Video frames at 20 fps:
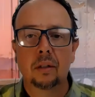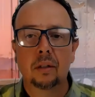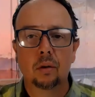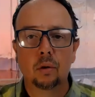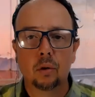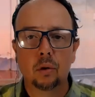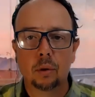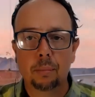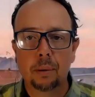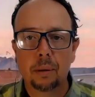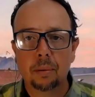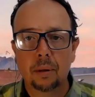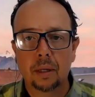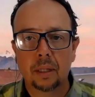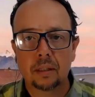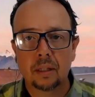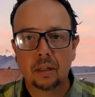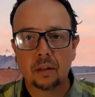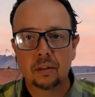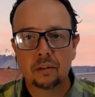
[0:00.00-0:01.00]
to the people
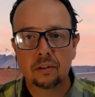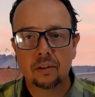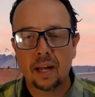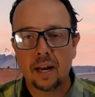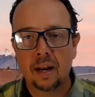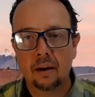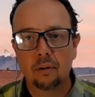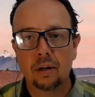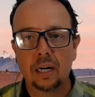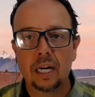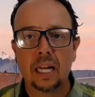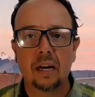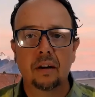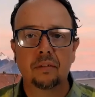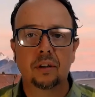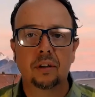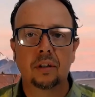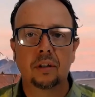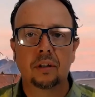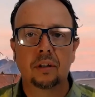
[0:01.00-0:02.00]
at the other side, I really
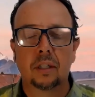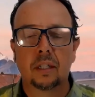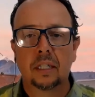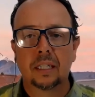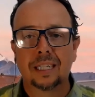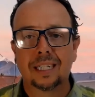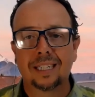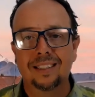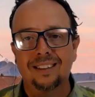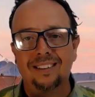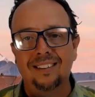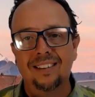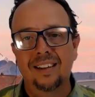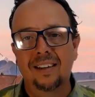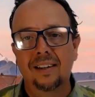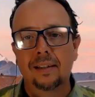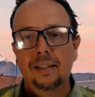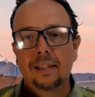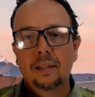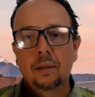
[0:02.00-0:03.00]
have to
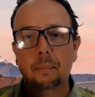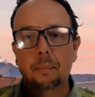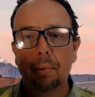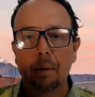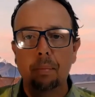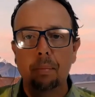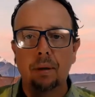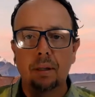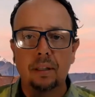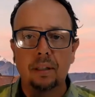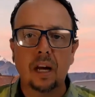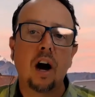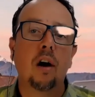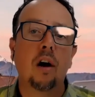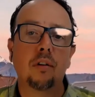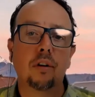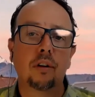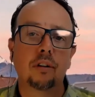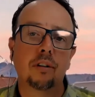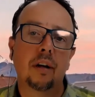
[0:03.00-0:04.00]
consider that the people at the
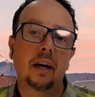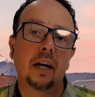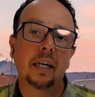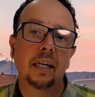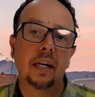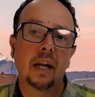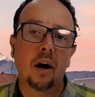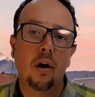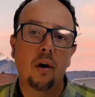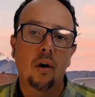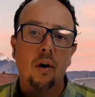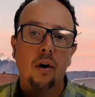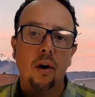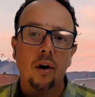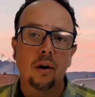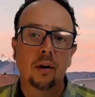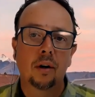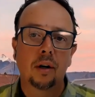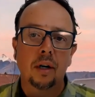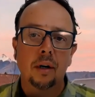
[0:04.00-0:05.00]
other side
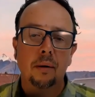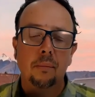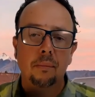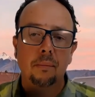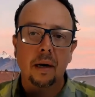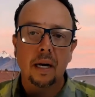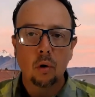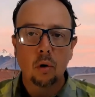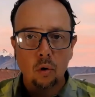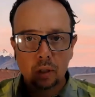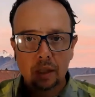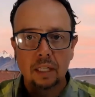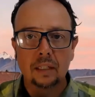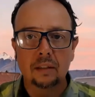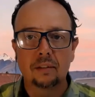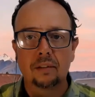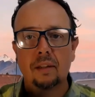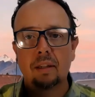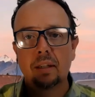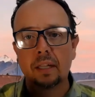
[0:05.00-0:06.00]
are my
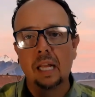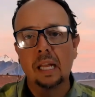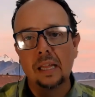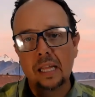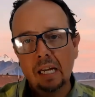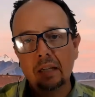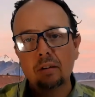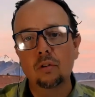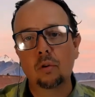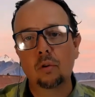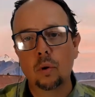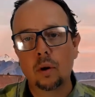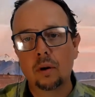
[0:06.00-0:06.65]
audience, and that's who I